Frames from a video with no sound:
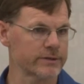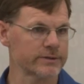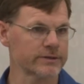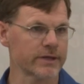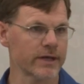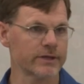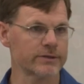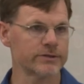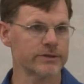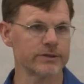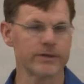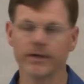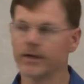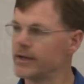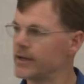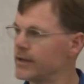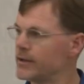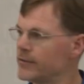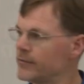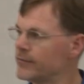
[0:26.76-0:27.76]
discussion
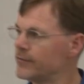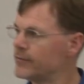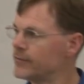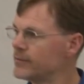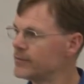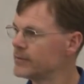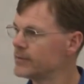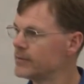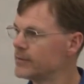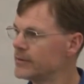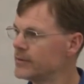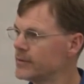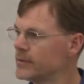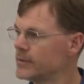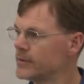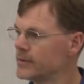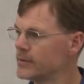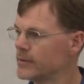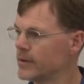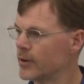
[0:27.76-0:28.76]
of
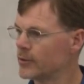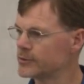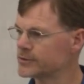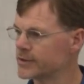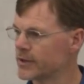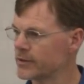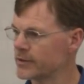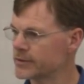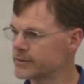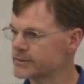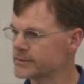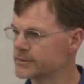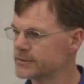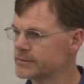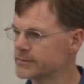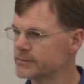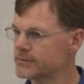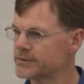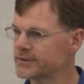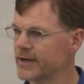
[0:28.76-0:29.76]
Ozarks
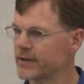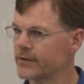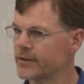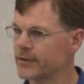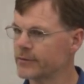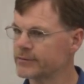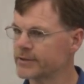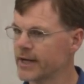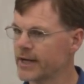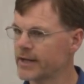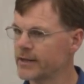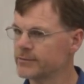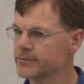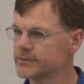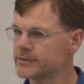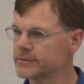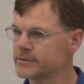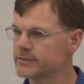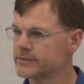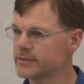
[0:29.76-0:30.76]

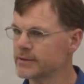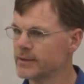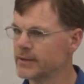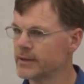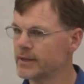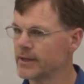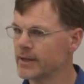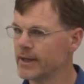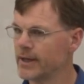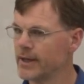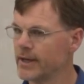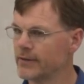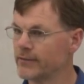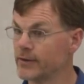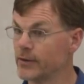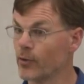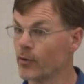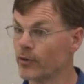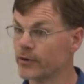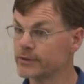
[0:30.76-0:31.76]
stereotypes and
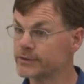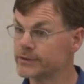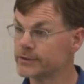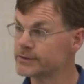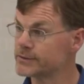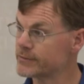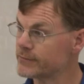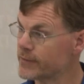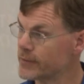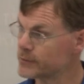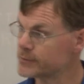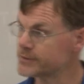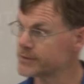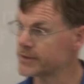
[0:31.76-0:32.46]
the origins of those